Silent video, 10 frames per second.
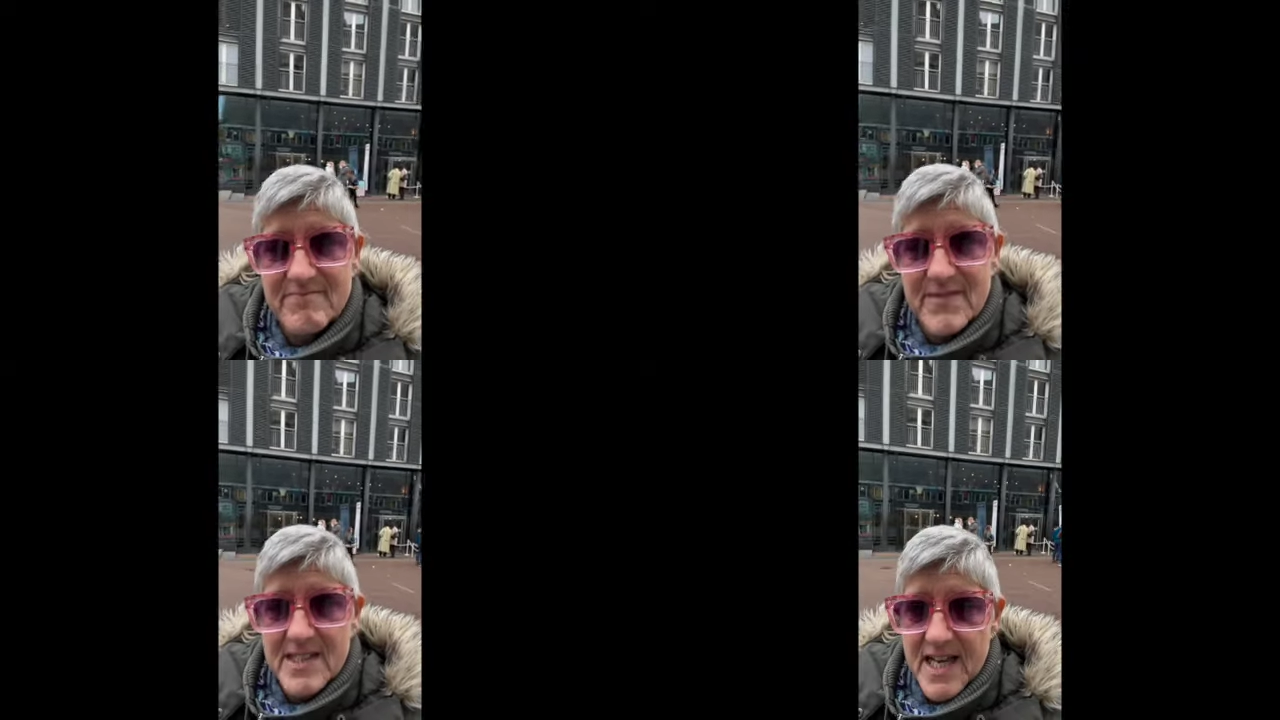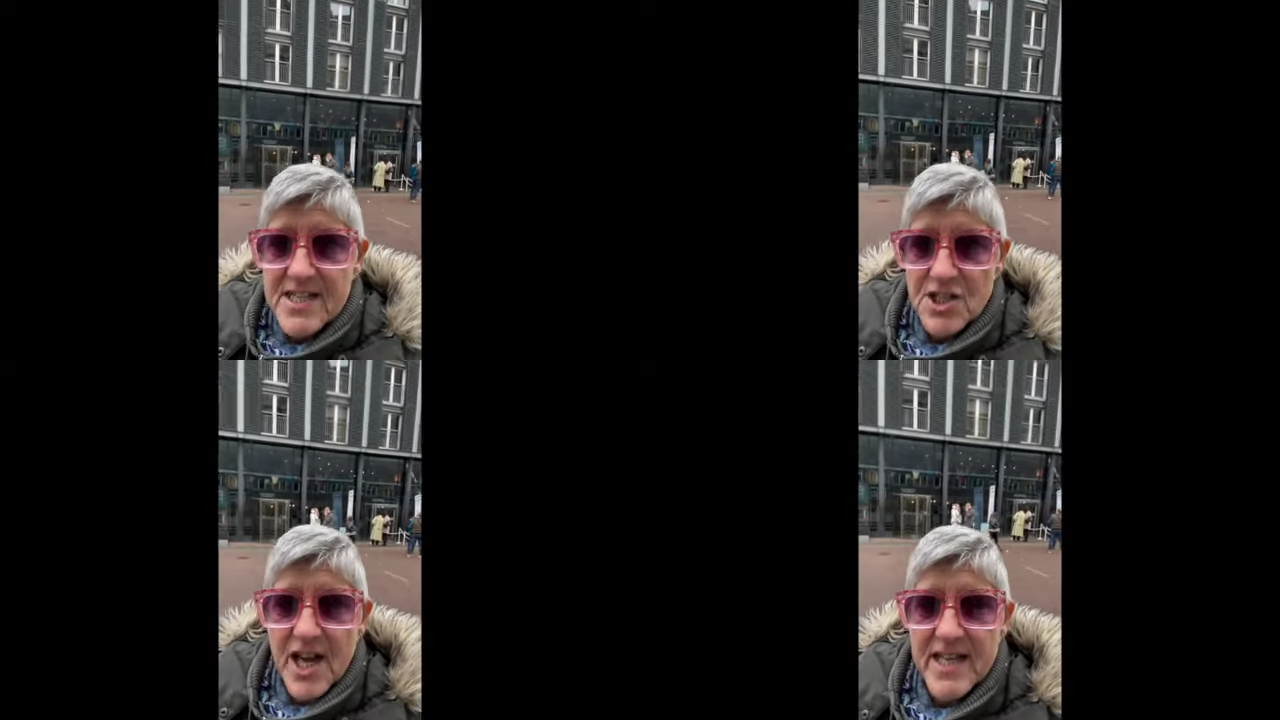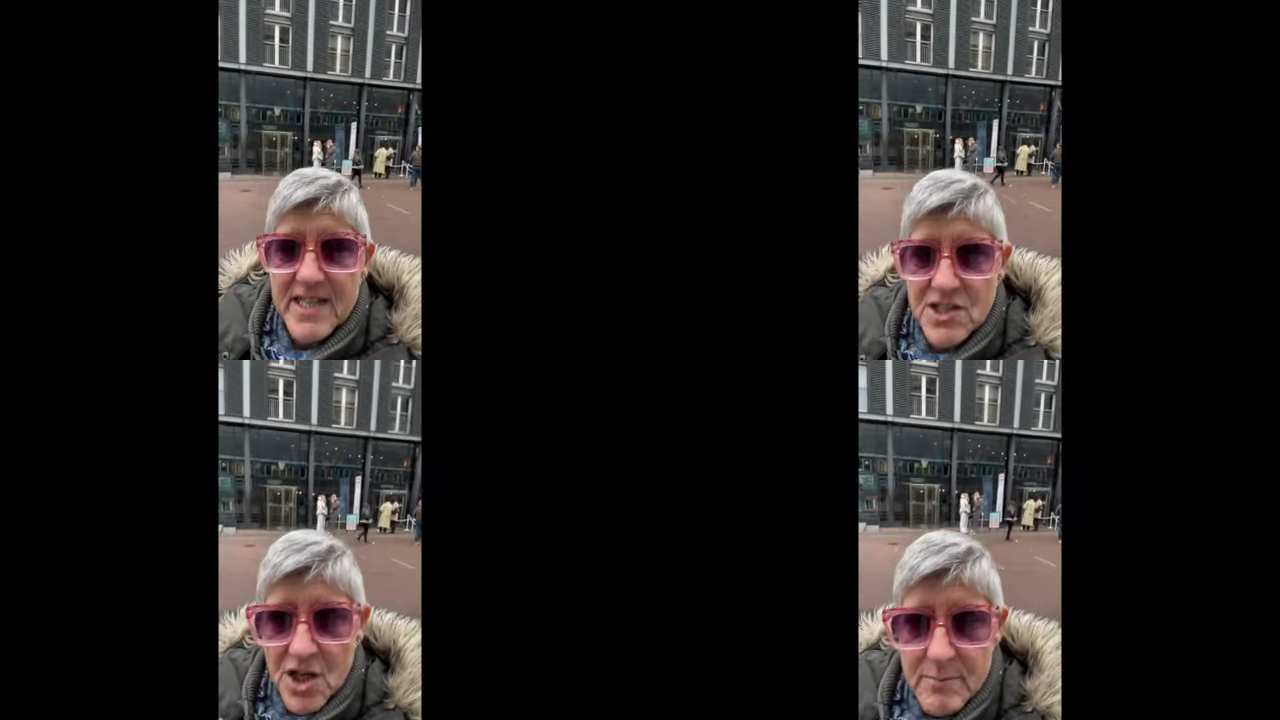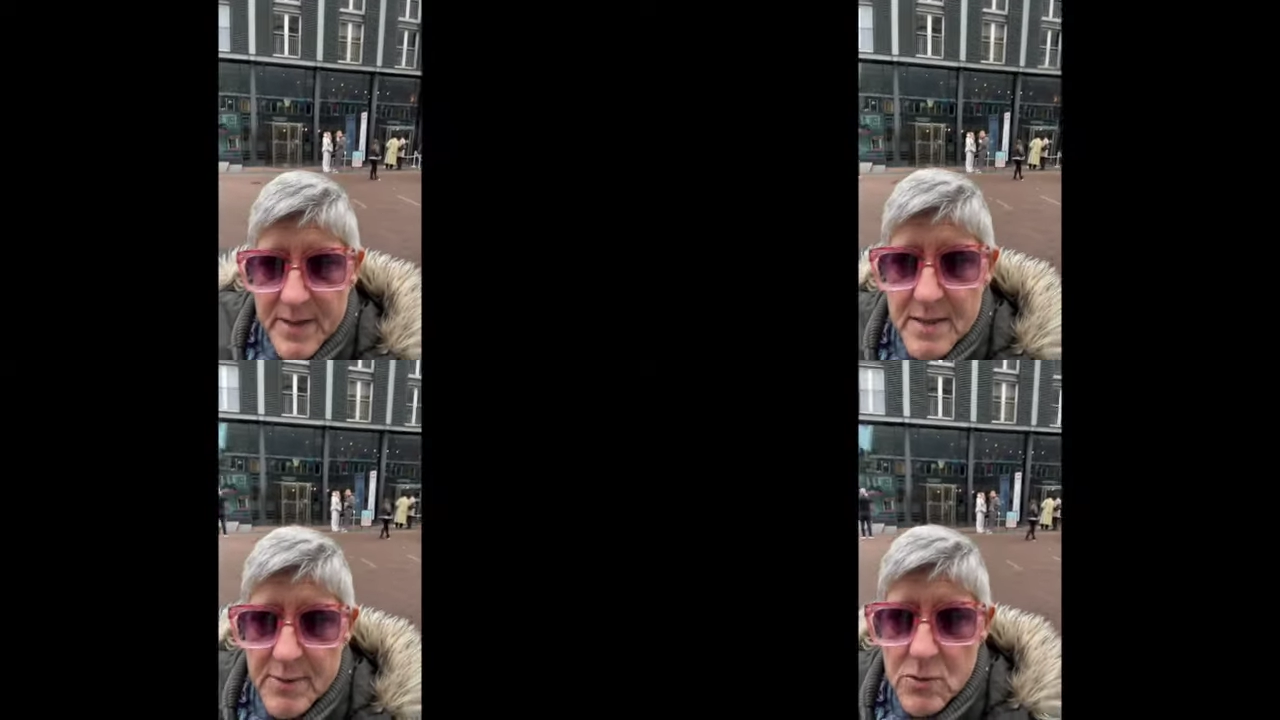It's educated young
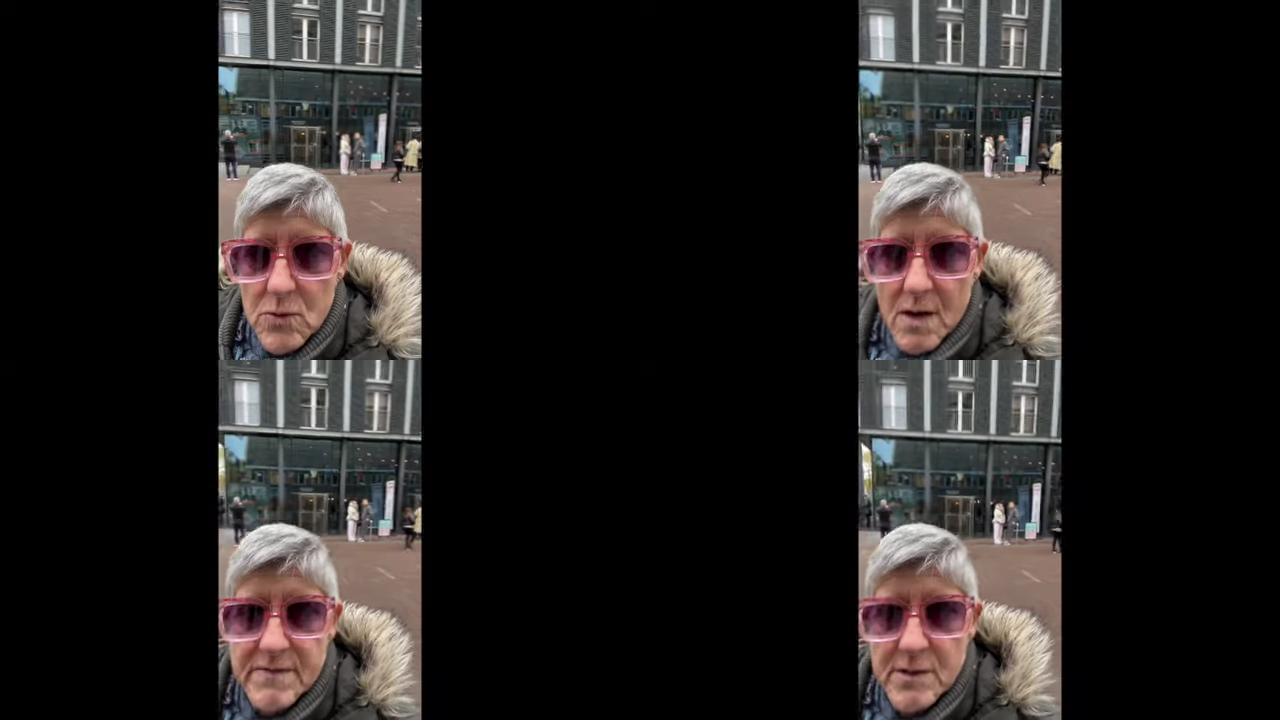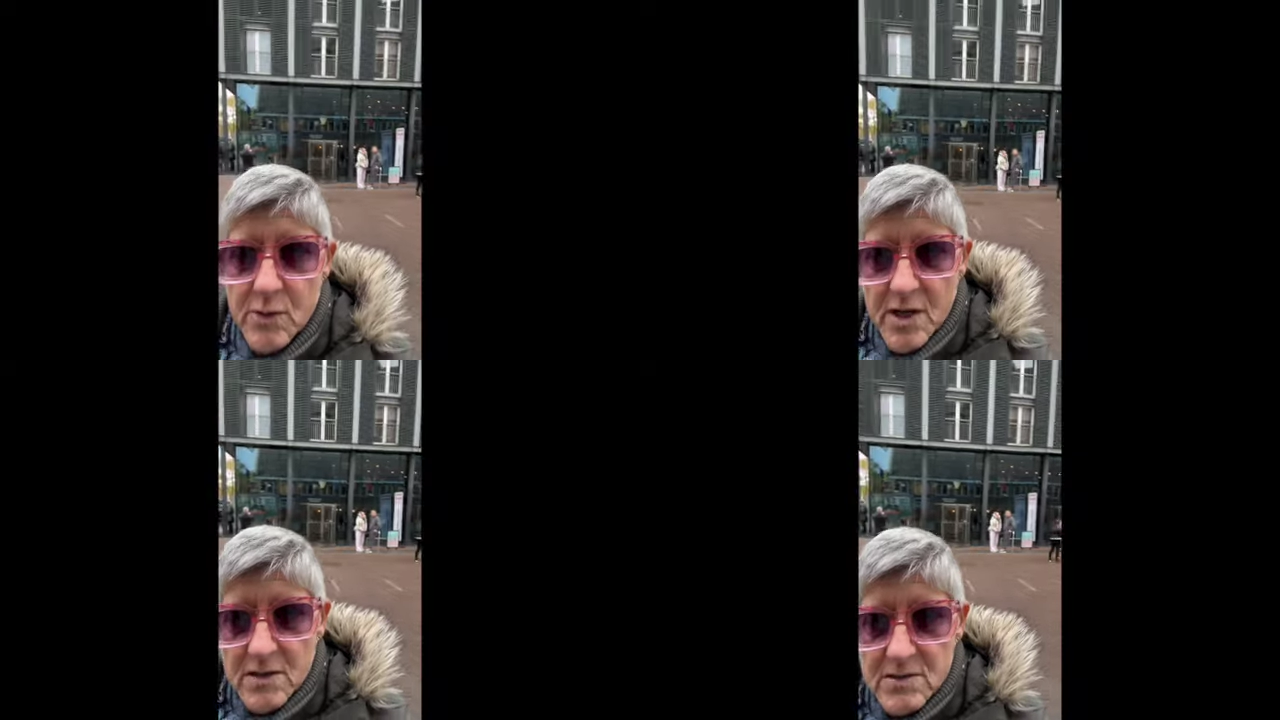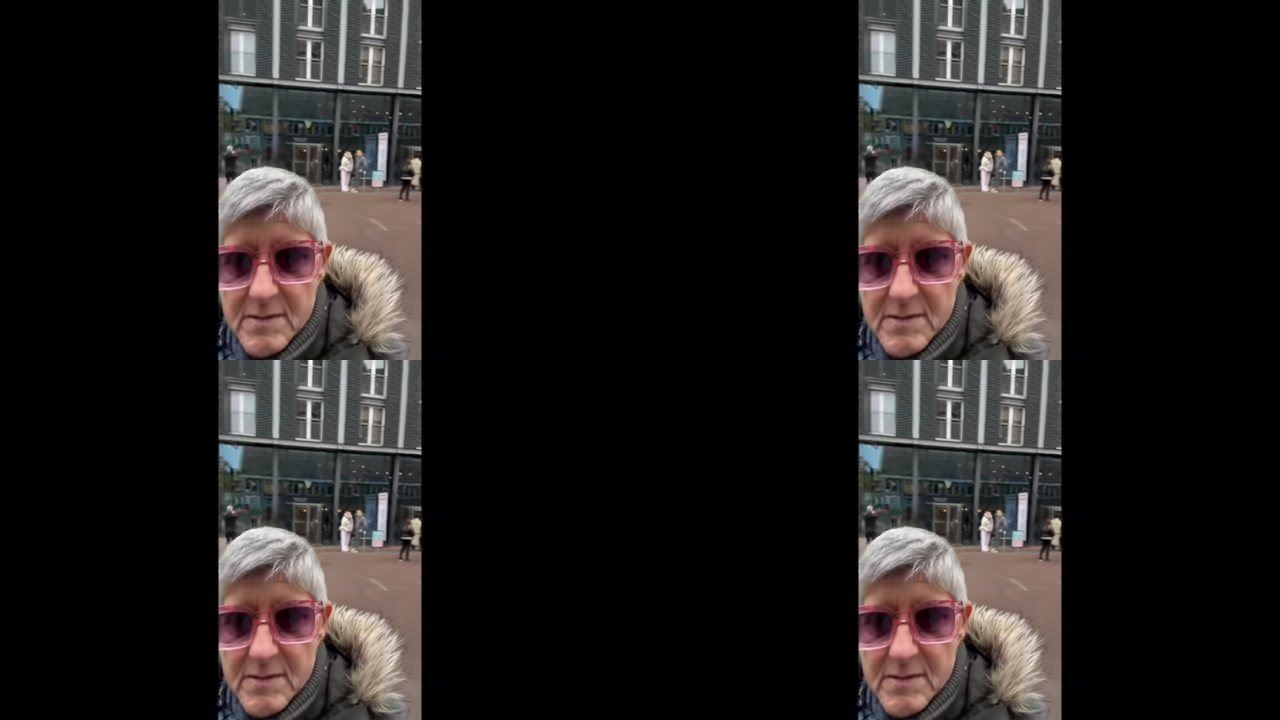people all over the world,